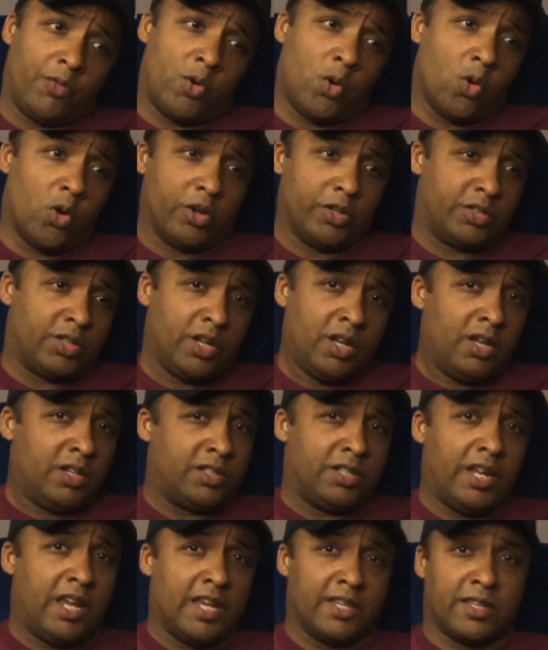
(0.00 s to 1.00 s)
of course
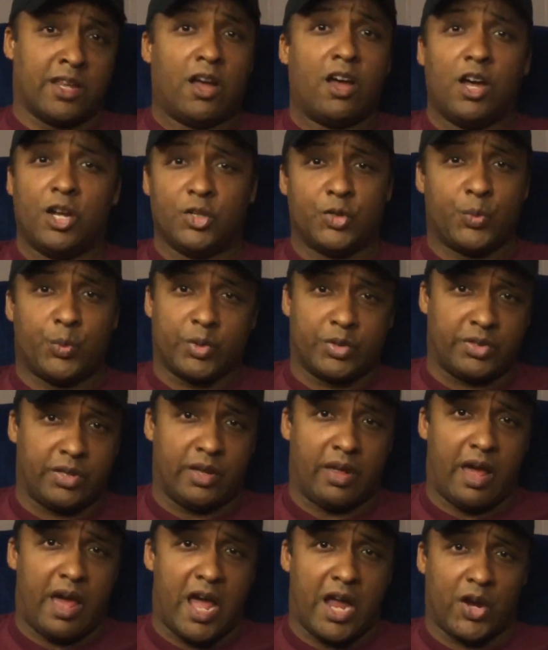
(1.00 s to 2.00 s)
she has
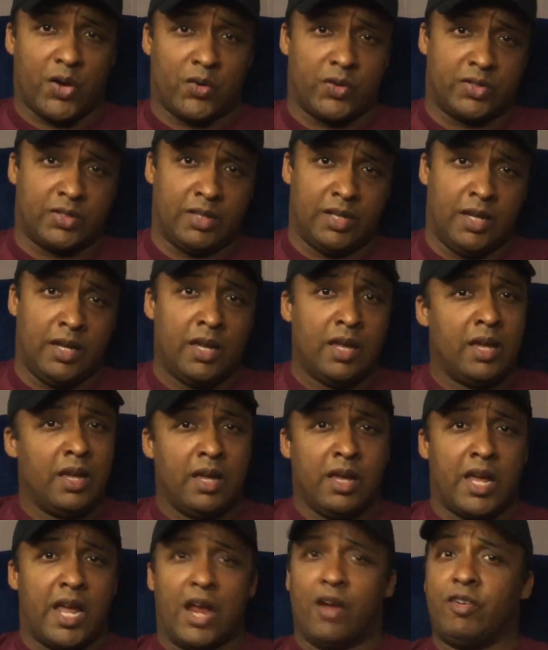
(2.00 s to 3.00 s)
100% accuracy
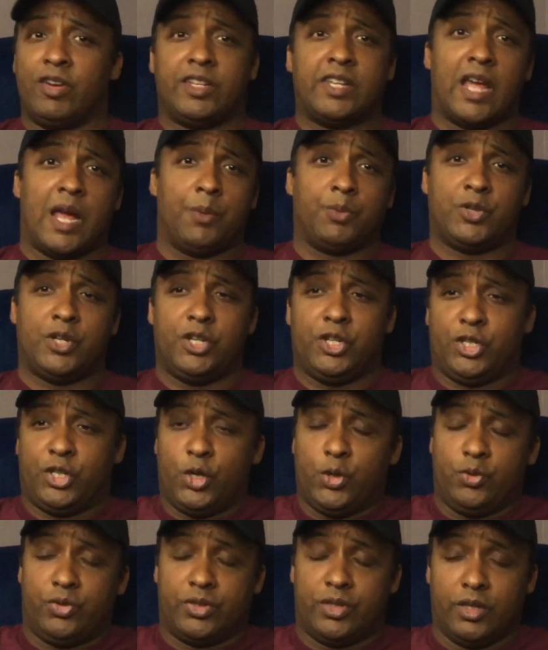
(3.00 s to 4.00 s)
every time she
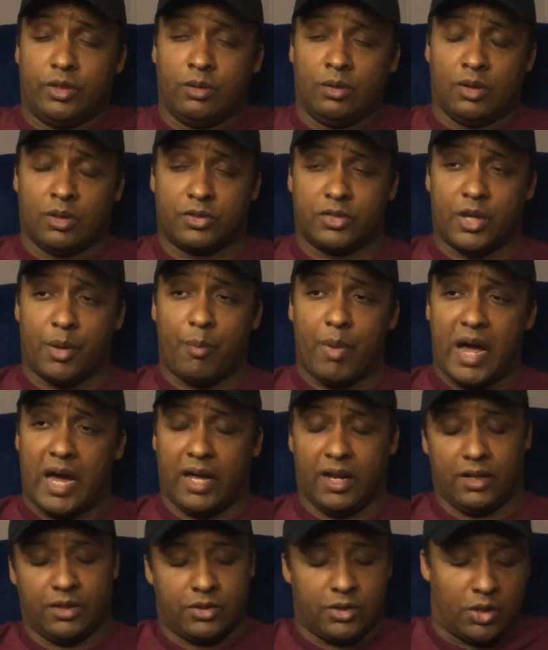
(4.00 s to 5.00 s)
shoots
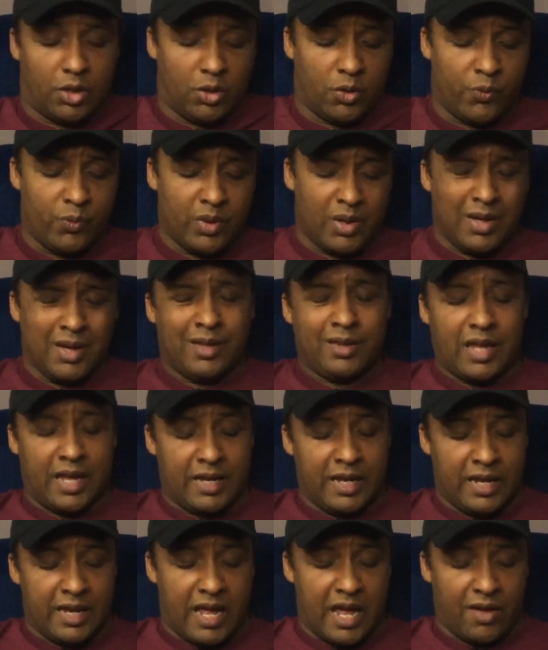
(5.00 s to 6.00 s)
somebody. So they
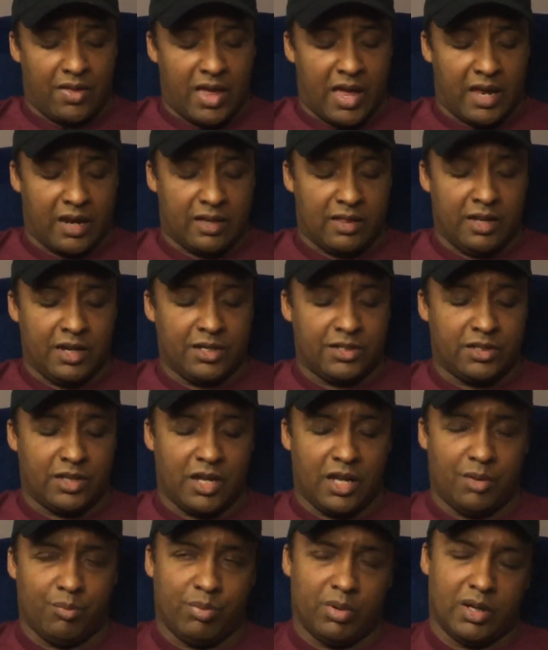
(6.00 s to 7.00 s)
did have that
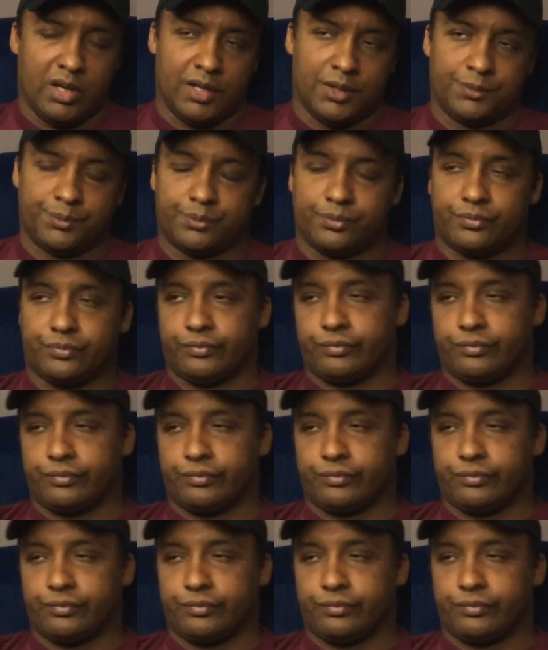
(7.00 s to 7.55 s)
cliche, but